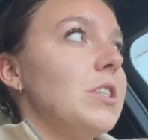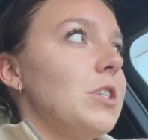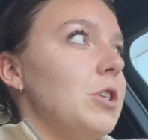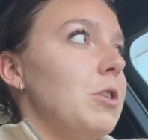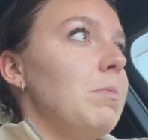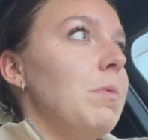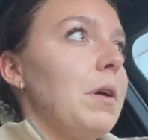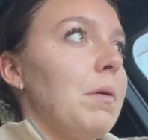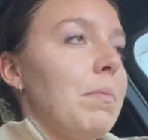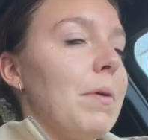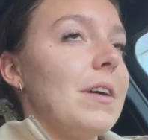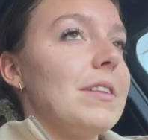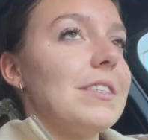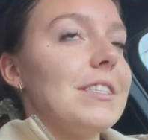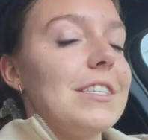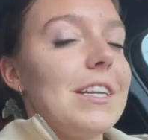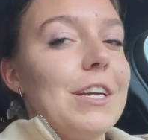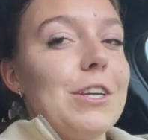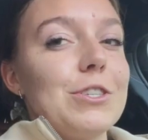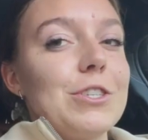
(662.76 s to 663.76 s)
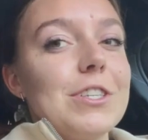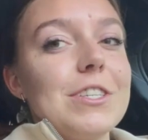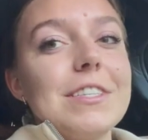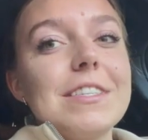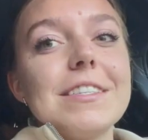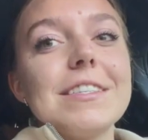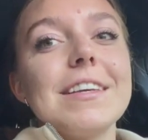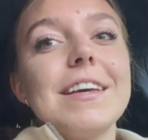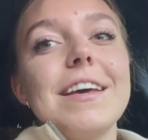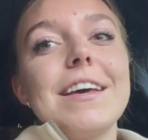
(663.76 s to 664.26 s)
big
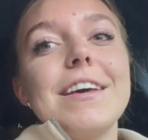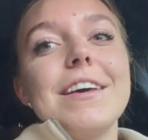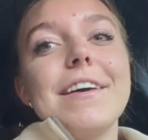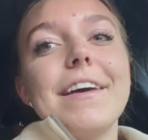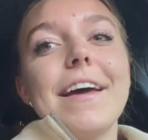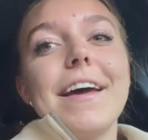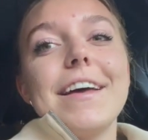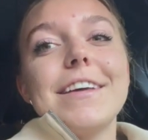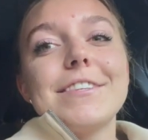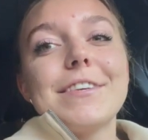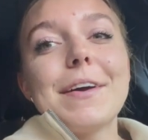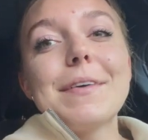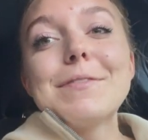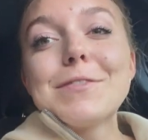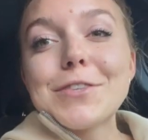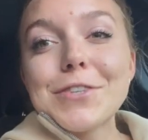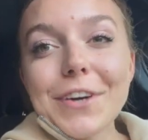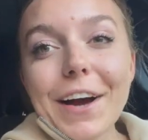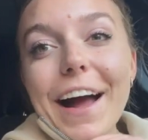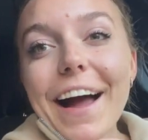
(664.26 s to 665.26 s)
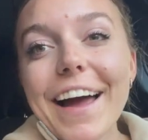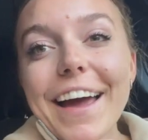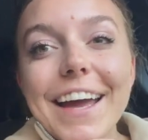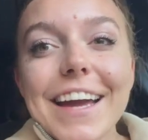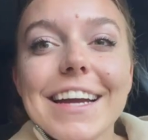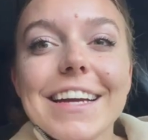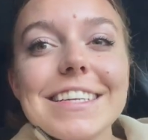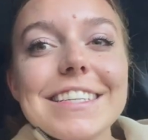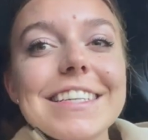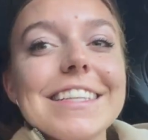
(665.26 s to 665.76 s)
presentations. So I'm
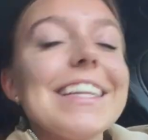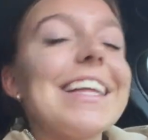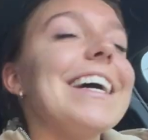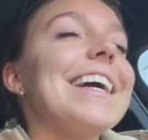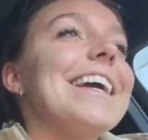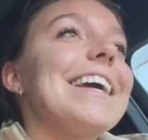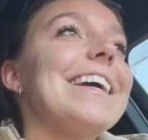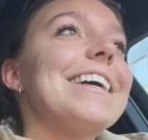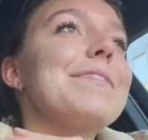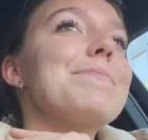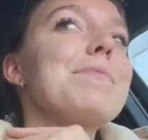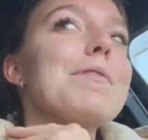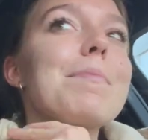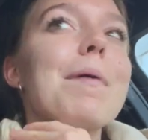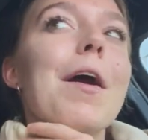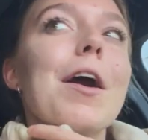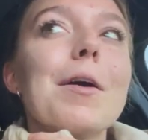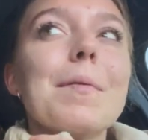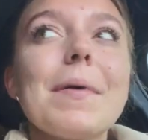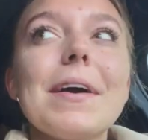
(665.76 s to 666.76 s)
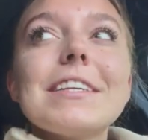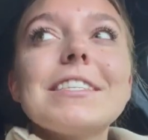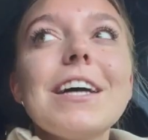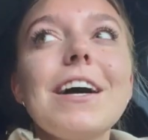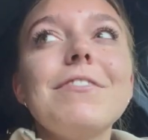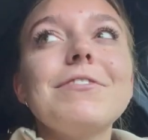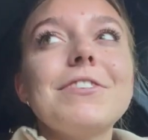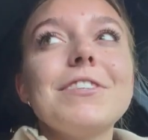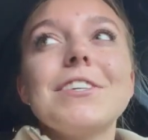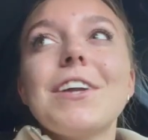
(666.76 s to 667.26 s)
trying to like prepare
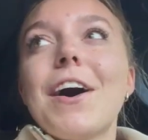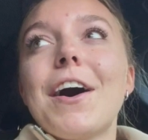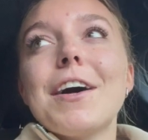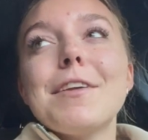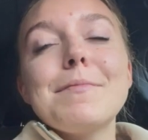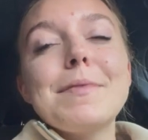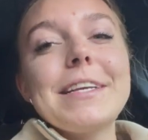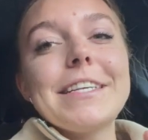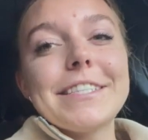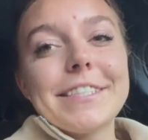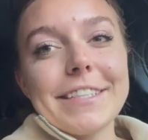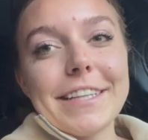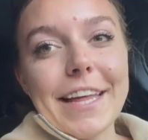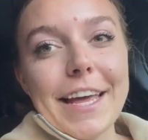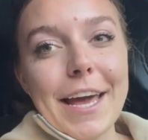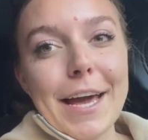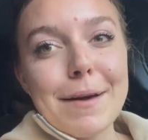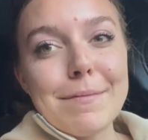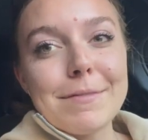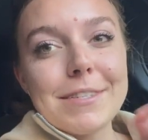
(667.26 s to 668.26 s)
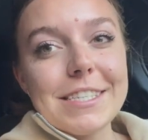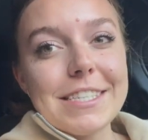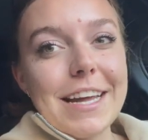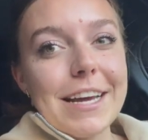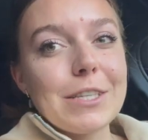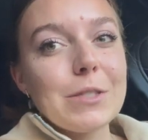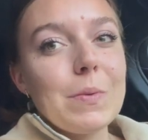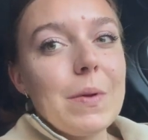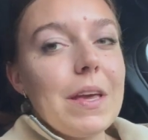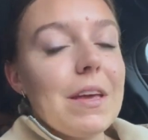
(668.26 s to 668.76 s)
myself to not be slammed
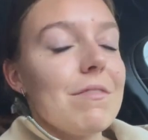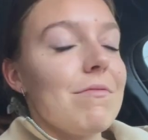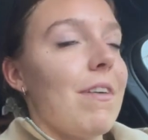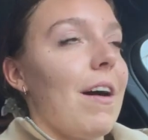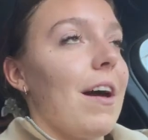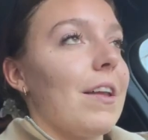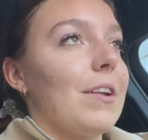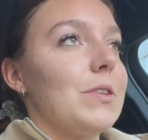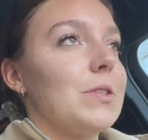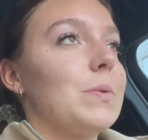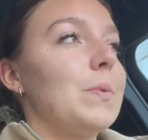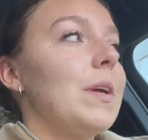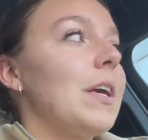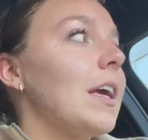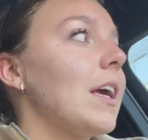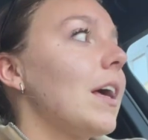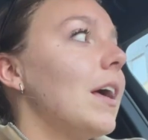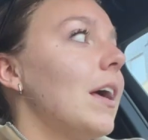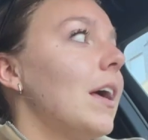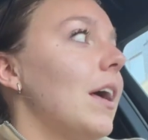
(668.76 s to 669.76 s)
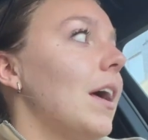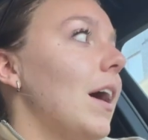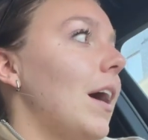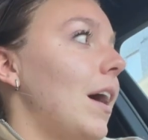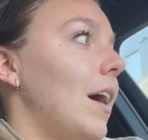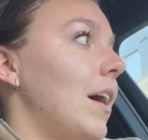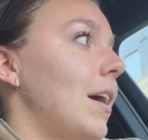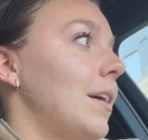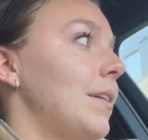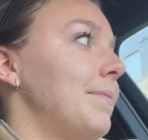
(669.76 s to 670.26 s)
next week and finals week,
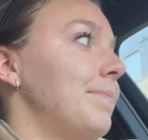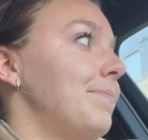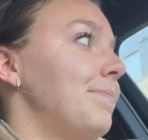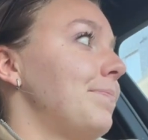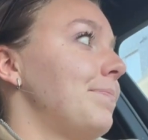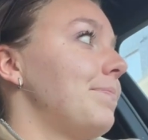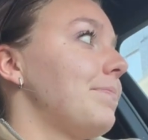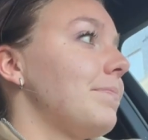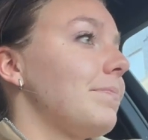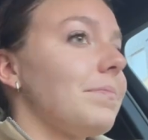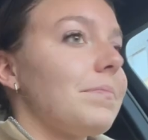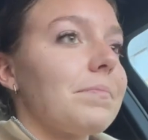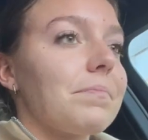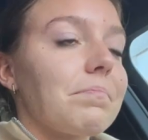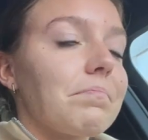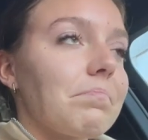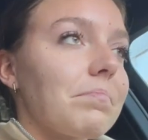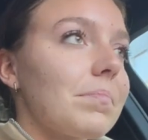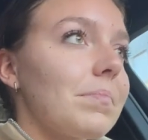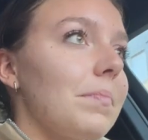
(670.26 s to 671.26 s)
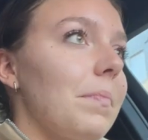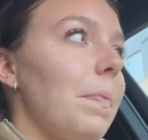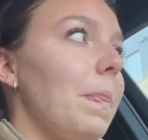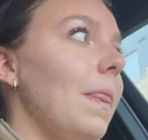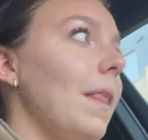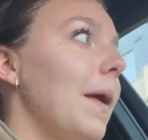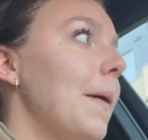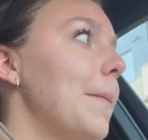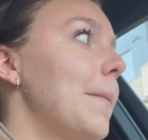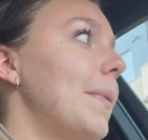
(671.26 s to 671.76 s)

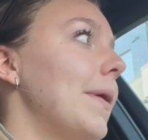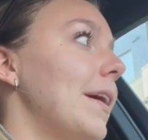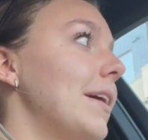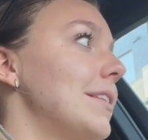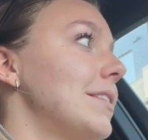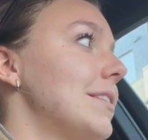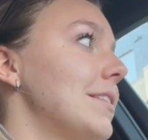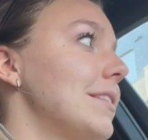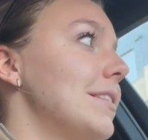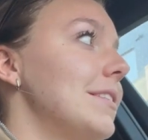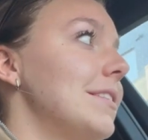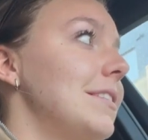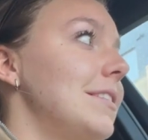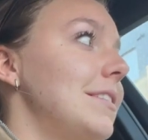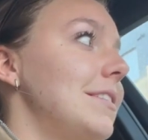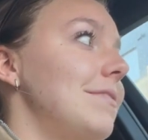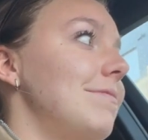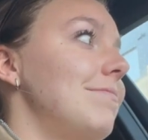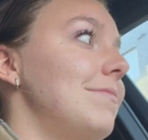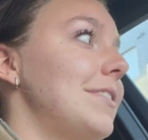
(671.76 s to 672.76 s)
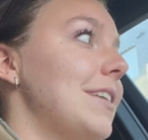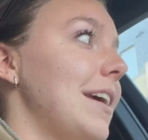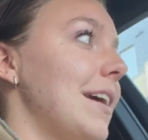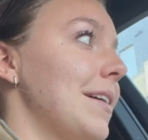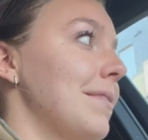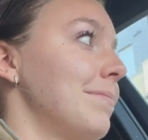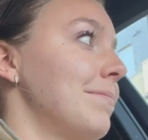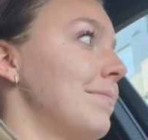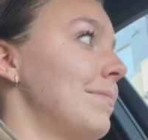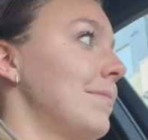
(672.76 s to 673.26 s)
but
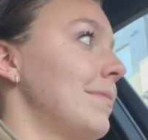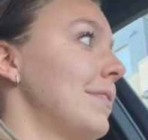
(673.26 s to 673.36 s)
damn.